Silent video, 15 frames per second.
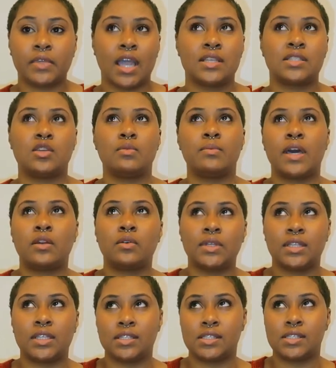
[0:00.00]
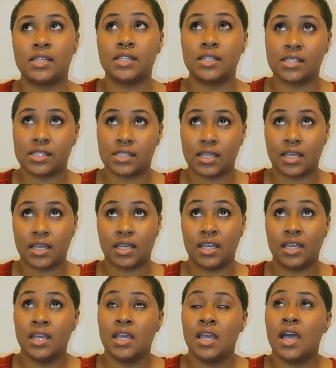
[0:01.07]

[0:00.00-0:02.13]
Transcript: I still battle with it to this day.